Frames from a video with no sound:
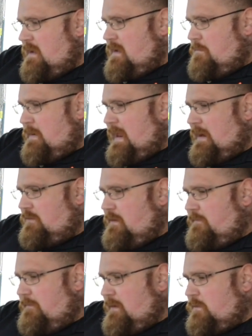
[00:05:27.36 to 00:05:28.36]
but it
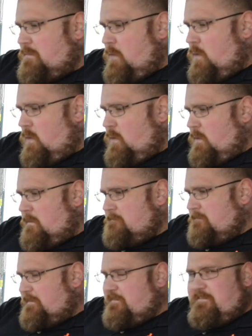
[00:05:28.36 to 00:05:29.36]
actually feels more
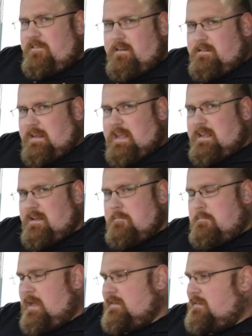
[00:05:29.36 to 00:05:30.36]
fussy
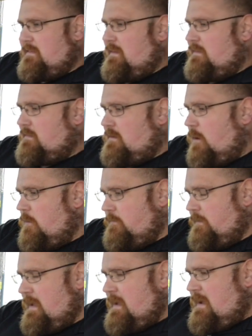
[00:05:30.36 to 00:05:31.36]
compared to this
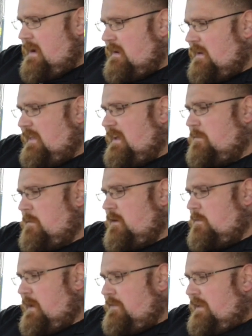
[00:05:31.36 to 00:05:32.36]
Golf. And I think that's
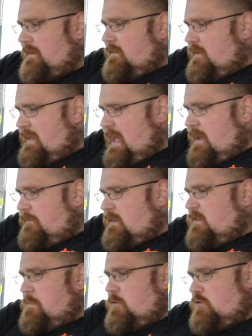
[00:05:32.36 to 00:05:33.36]
because we have things like the air
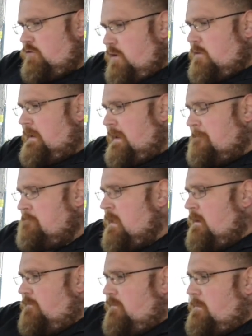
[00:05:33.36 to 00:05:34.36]
vents protruding
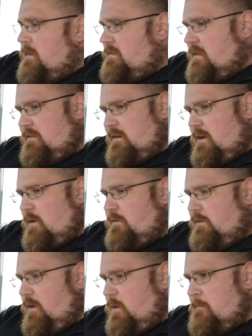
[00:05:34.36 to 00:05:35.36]
from the center
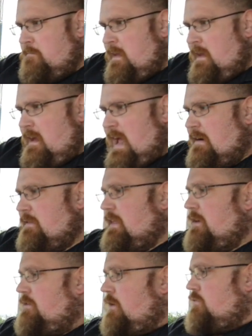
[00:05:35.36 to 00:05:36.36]
console.
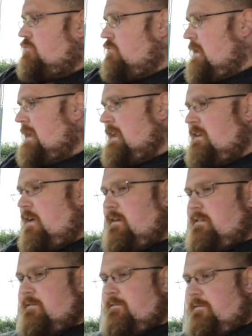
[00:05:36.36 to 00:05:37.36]
Everything's just really
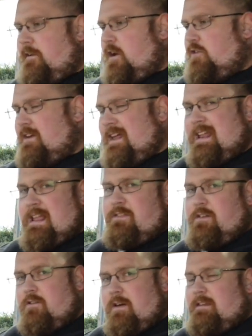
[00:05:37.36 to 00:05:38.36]
nice and flush and
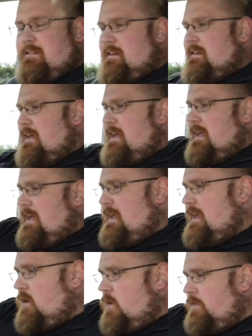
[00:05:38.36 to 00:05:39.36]
integrated
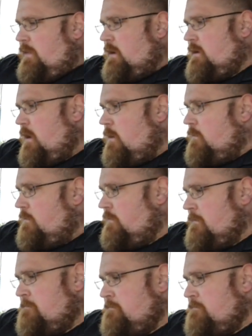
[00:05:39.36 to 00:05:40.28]
here on the Golf.